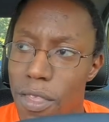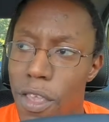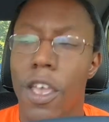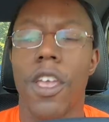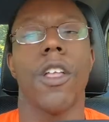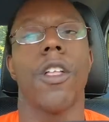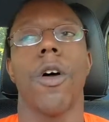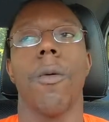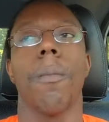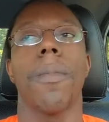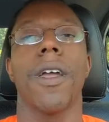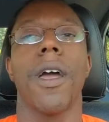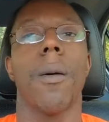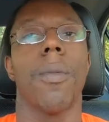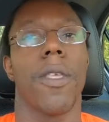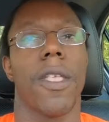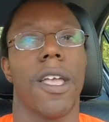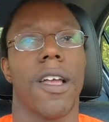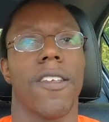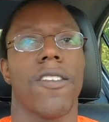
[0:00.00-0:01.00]
You don't
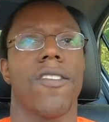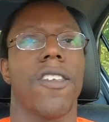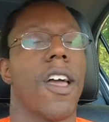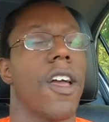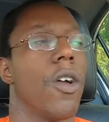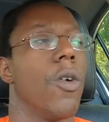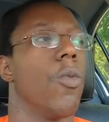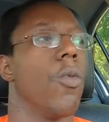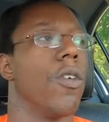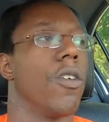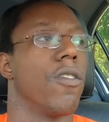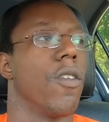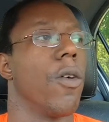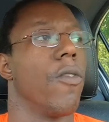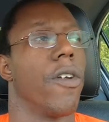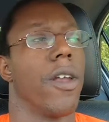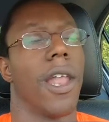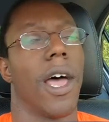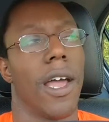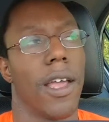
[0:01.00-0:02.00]
become the next Tiger Woods
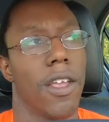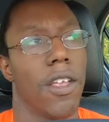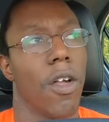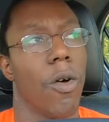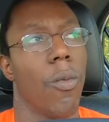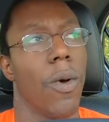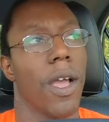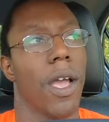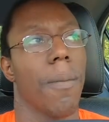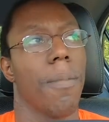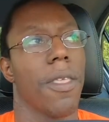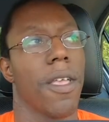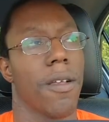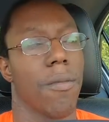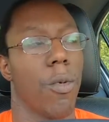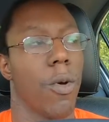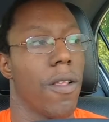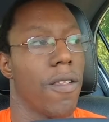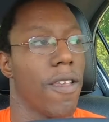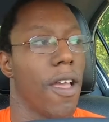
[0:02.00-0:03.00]
overnight. You don't wake up the next
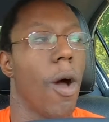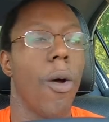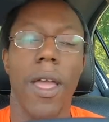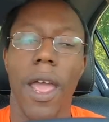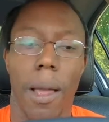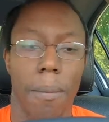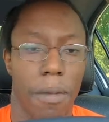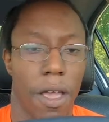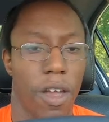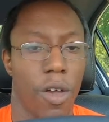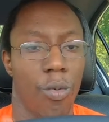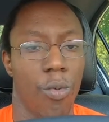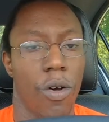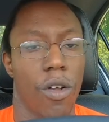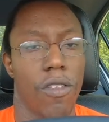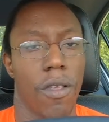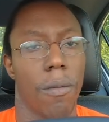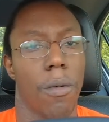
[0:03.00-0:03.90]
morning and say, okay, I'm Tiger Woods.